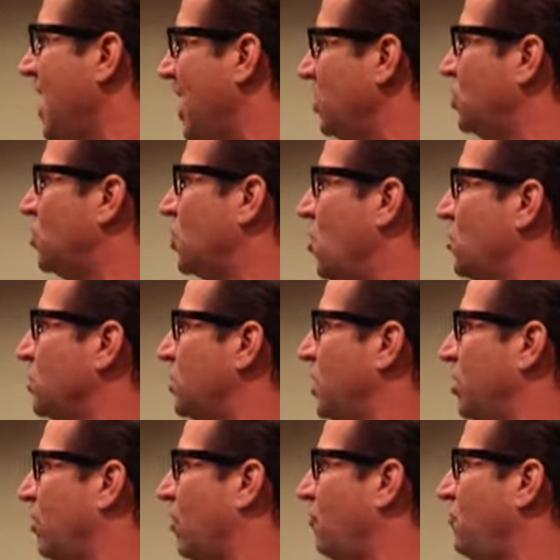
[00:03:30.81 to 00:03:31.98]
It shows
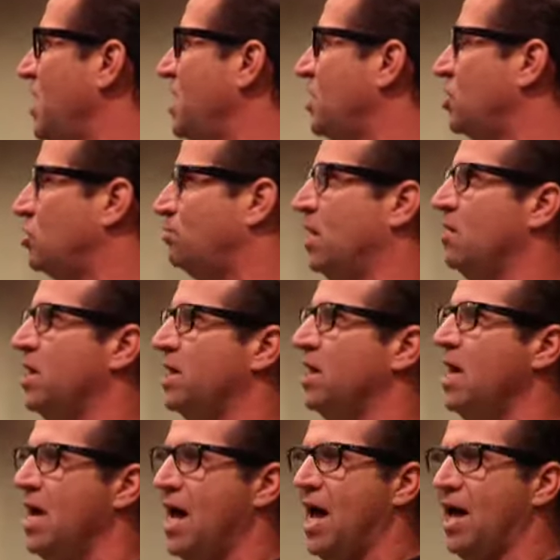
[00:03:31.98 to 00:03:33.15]
that the graffiti
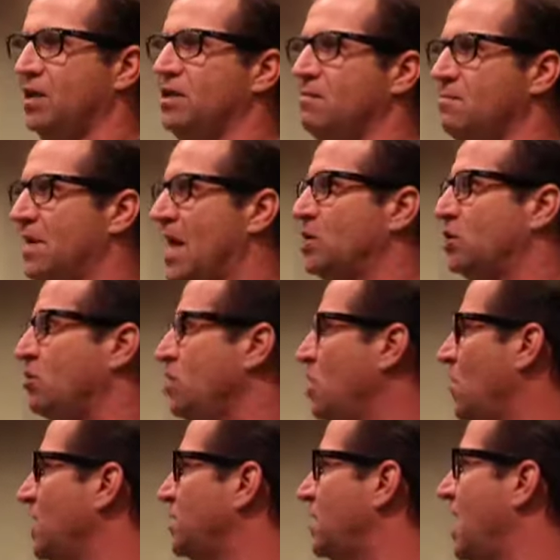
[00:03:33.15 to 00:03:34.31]
spirit and the Modesto
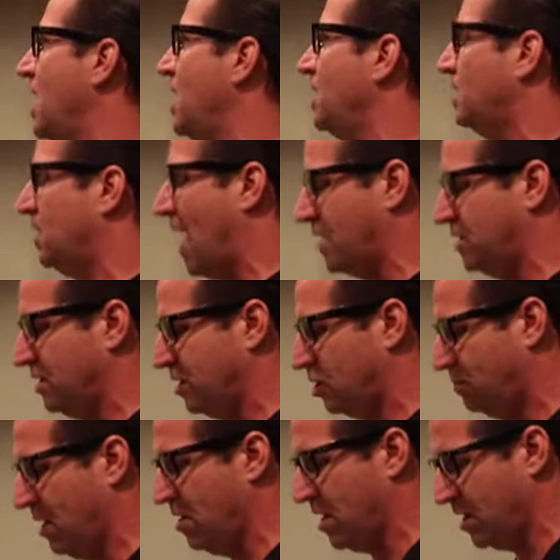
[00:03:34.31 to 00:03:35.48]
USA classic
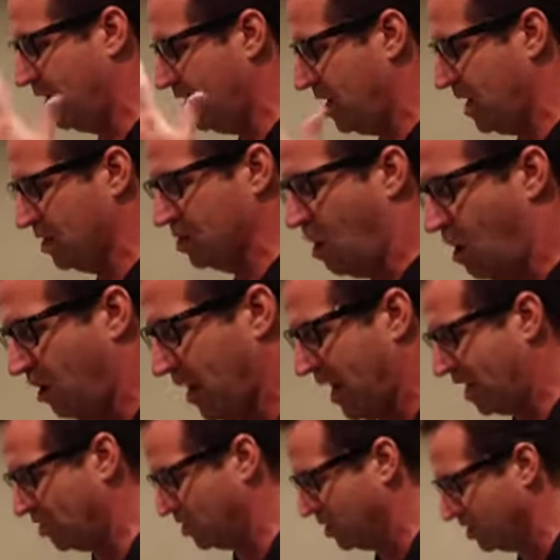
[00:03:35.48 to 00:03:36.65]
spirit is all
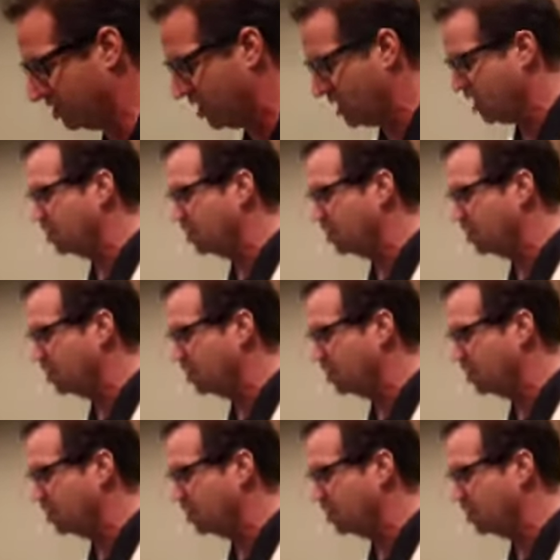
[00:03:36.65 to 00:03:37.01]
ages.